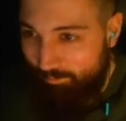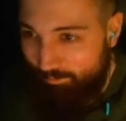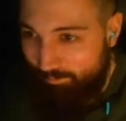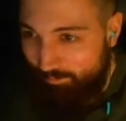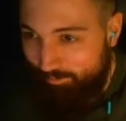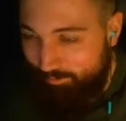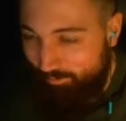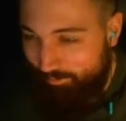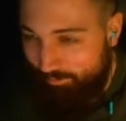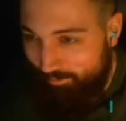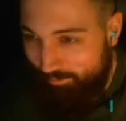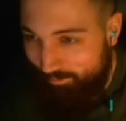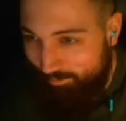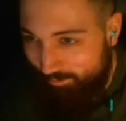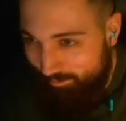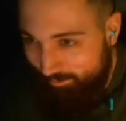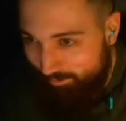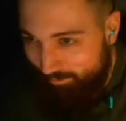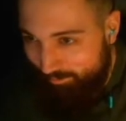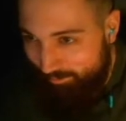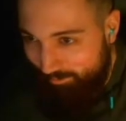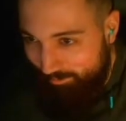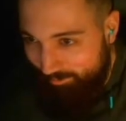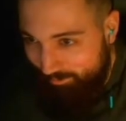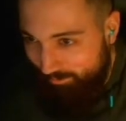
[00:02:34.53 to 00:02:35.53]

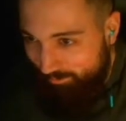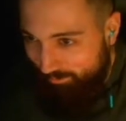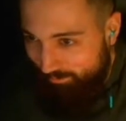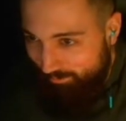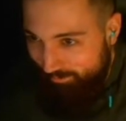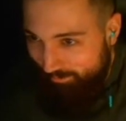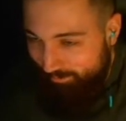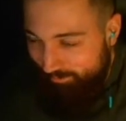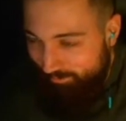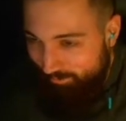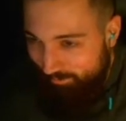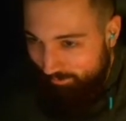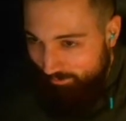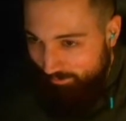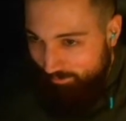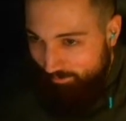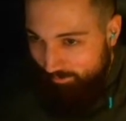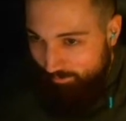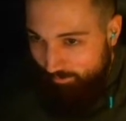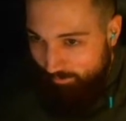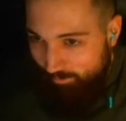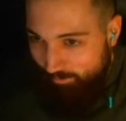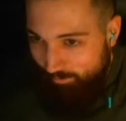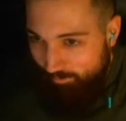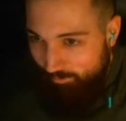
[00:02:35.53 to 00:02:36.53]

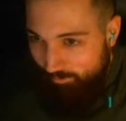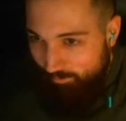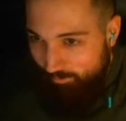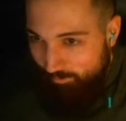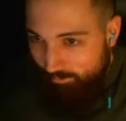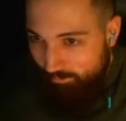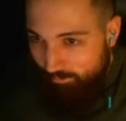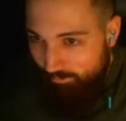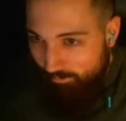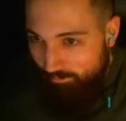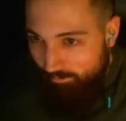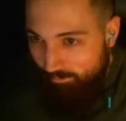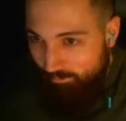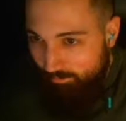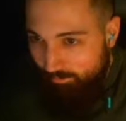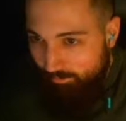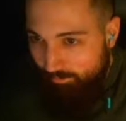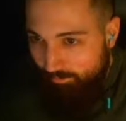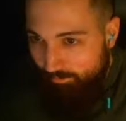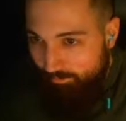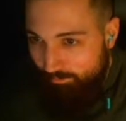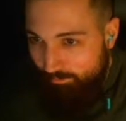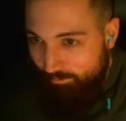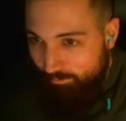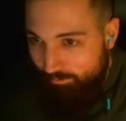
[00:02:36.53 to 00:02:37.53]

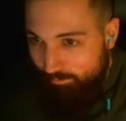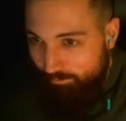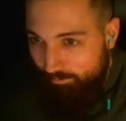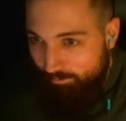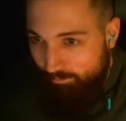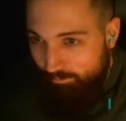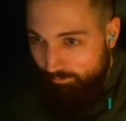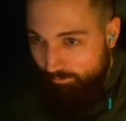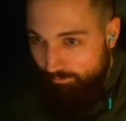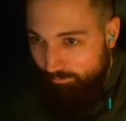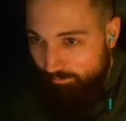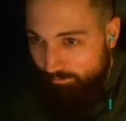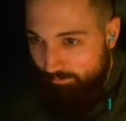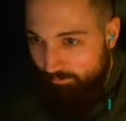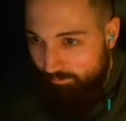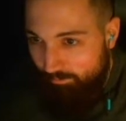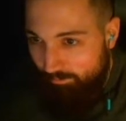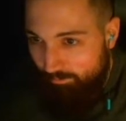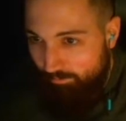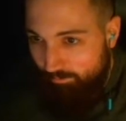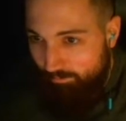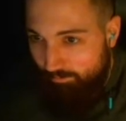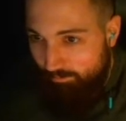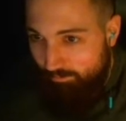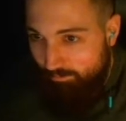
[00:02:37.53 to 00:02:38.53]

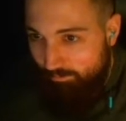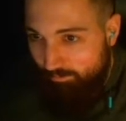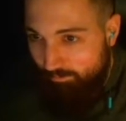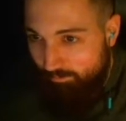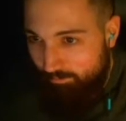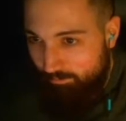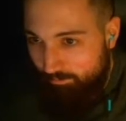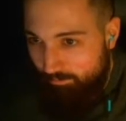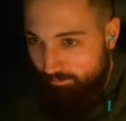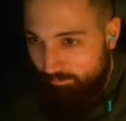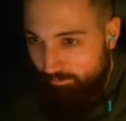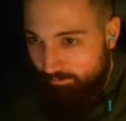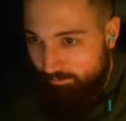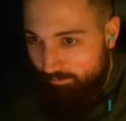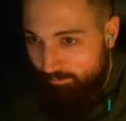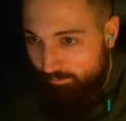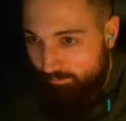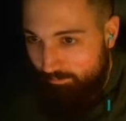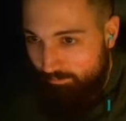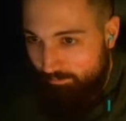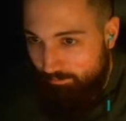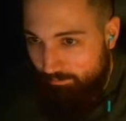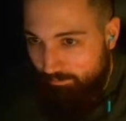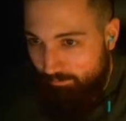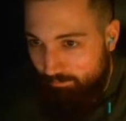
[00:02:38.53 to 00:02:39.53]

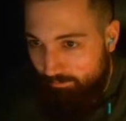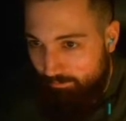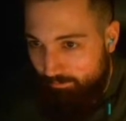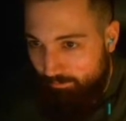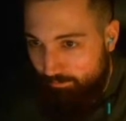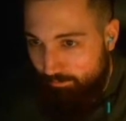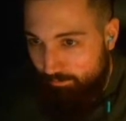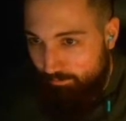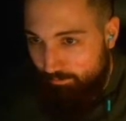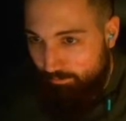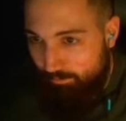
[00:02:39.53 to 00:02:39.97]
No one is speaking in this clip.